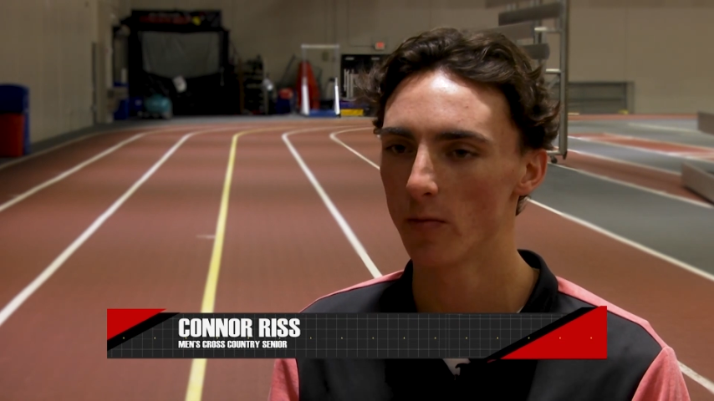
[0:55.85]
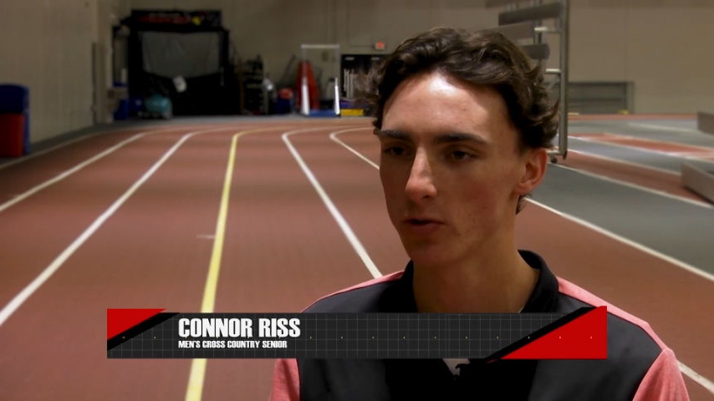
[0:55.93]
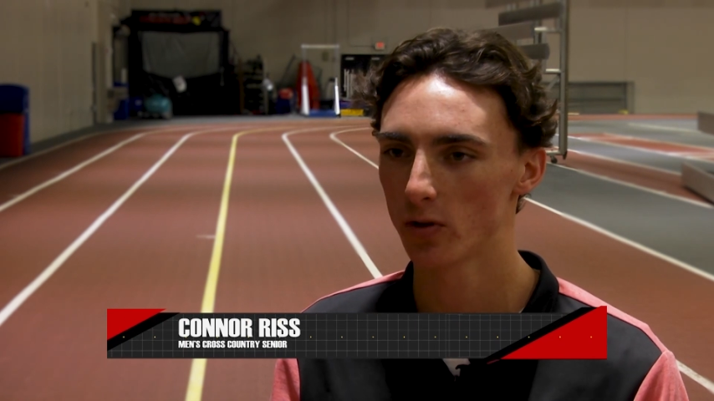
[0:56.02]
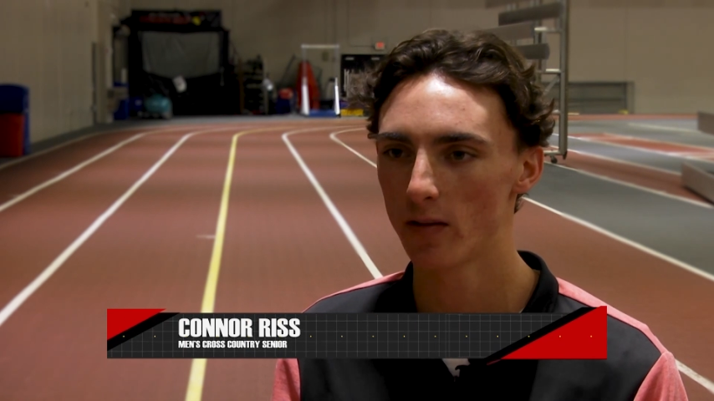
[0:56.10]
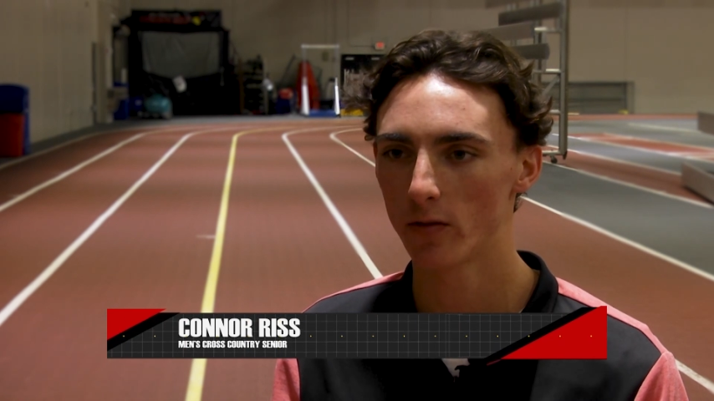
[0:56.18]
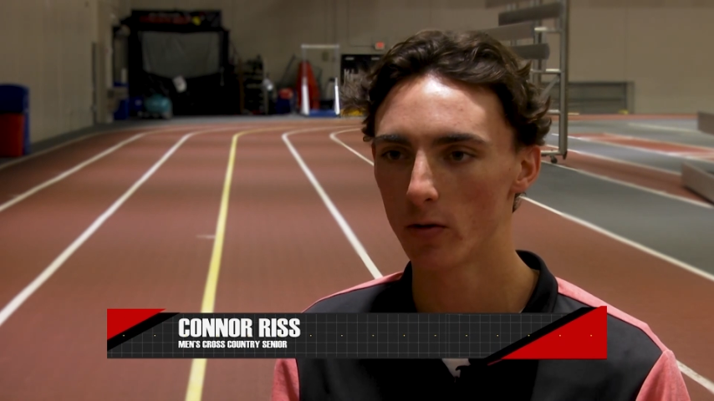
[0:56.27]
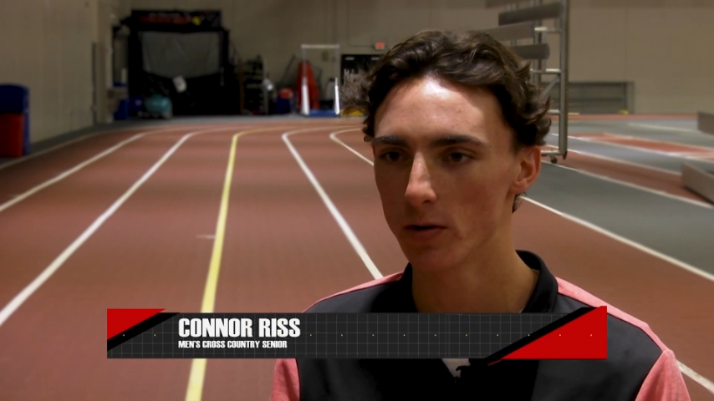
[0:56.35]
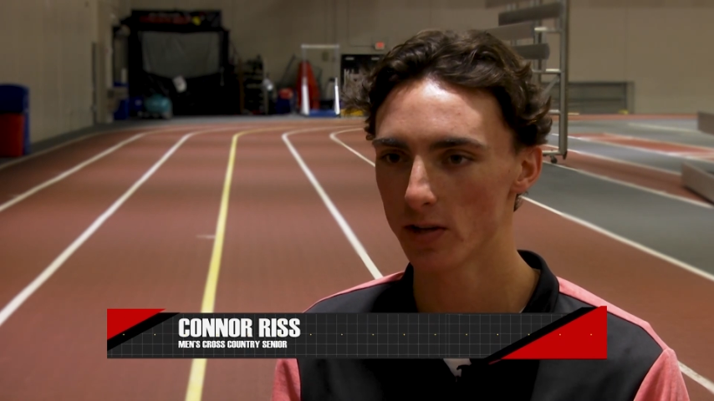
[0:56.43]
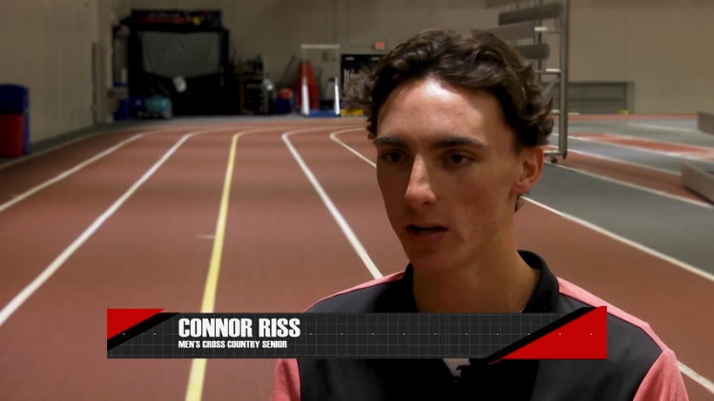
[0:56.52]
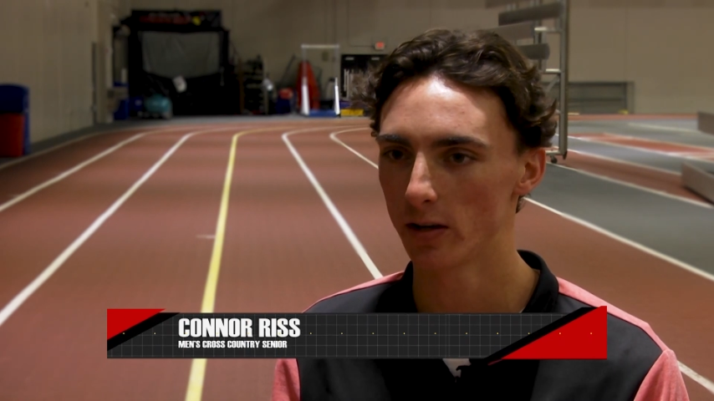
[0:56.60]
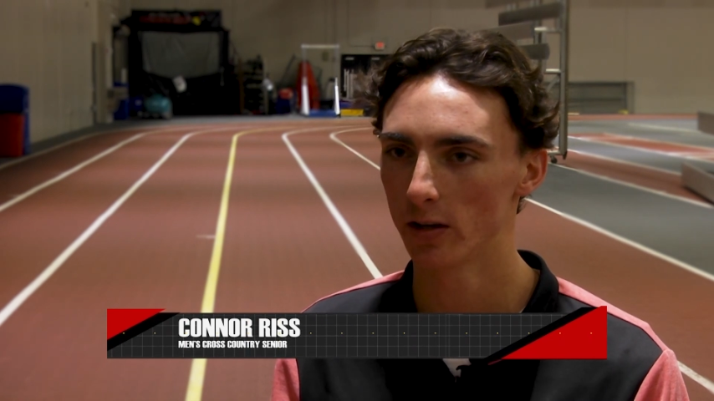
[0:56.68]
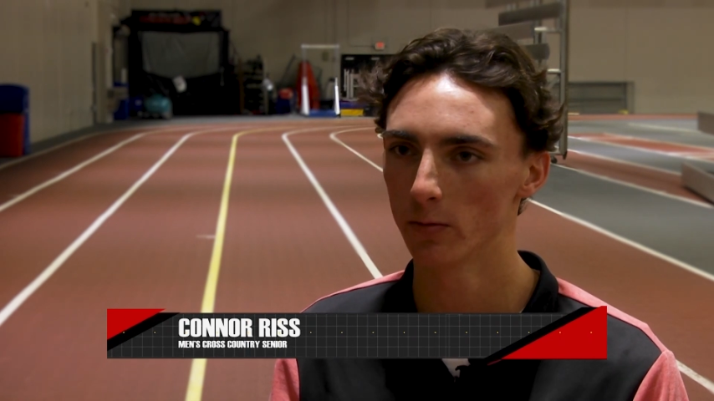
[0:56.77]
So I've always
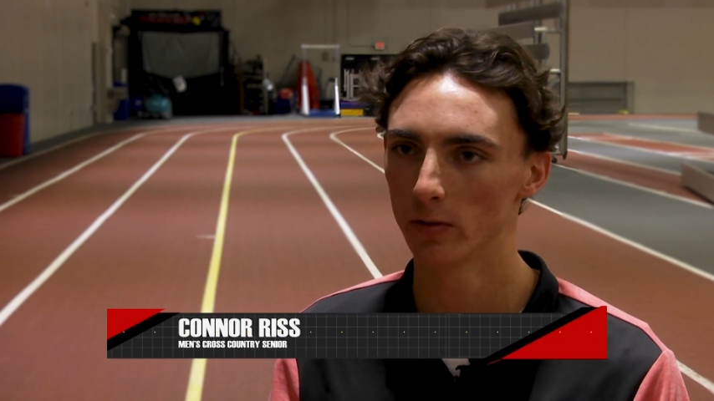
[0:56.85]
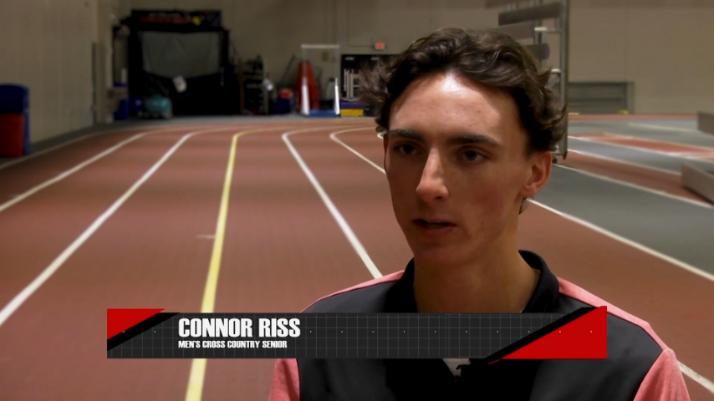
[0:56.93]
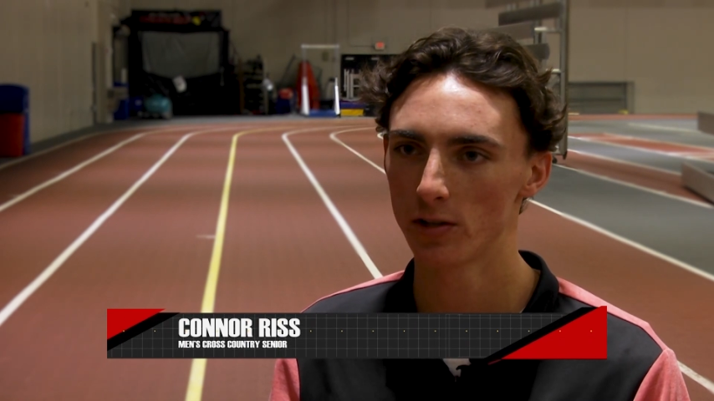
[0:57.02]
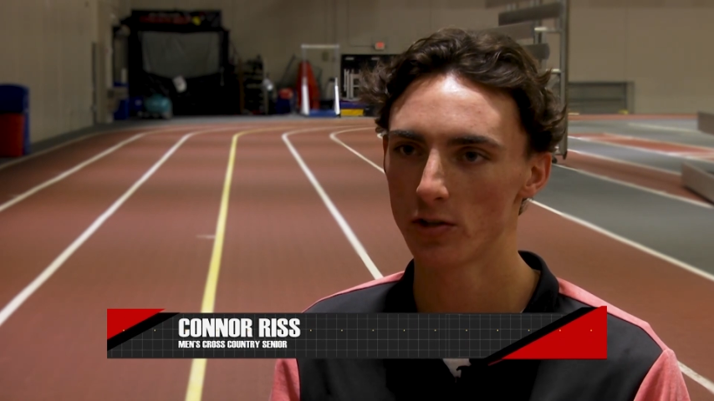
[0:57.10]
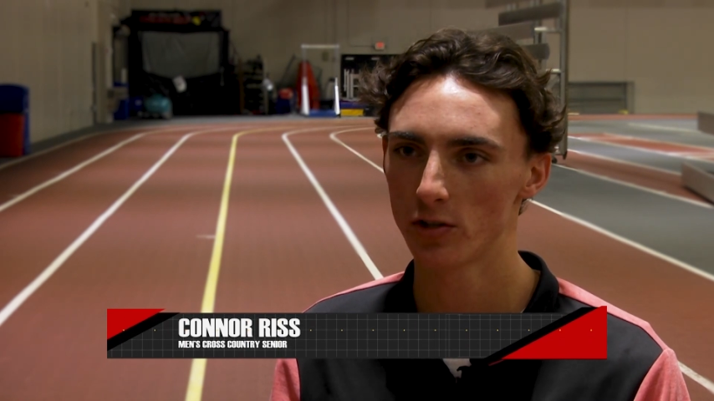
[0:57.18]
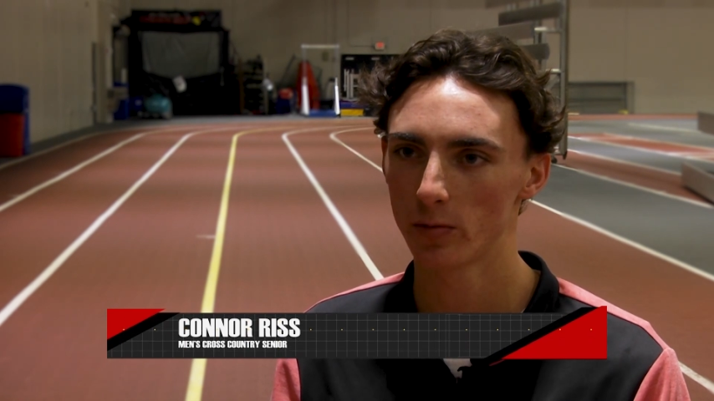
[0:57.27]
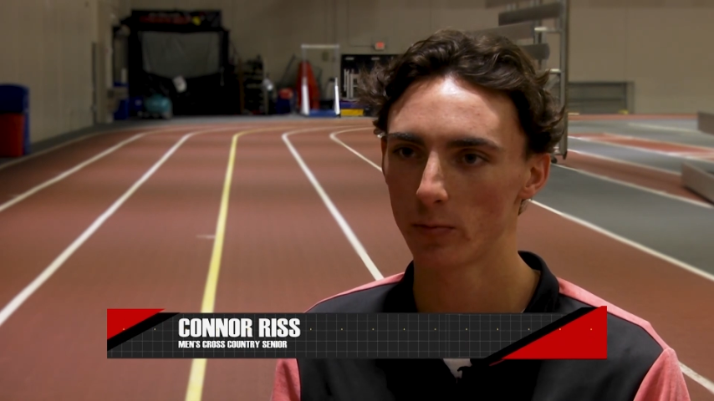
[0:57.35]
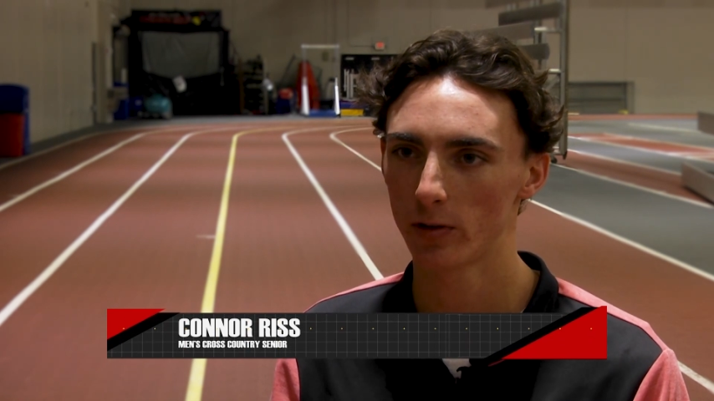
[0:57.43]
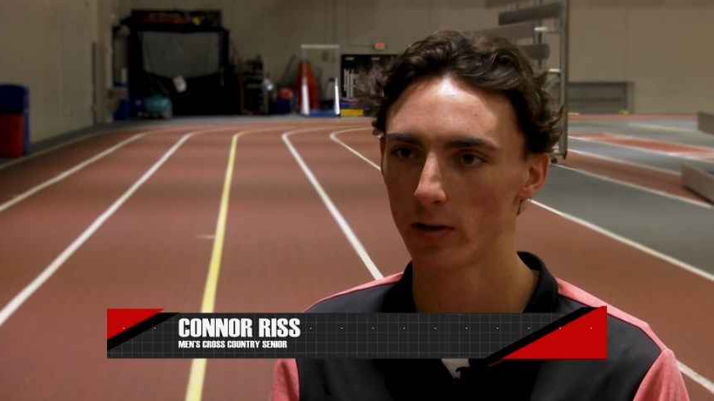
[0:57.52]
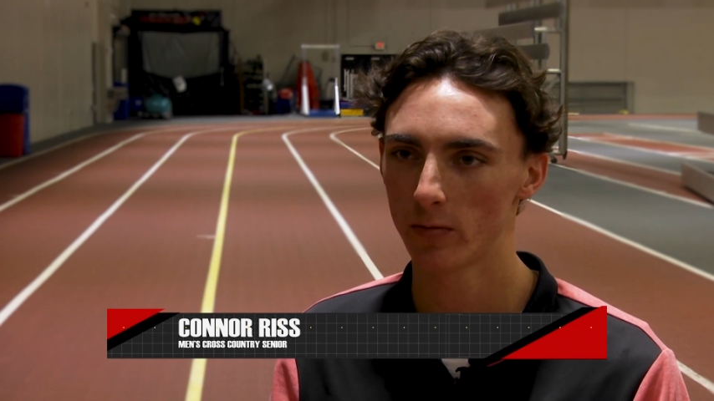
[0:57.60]
had a good relationship with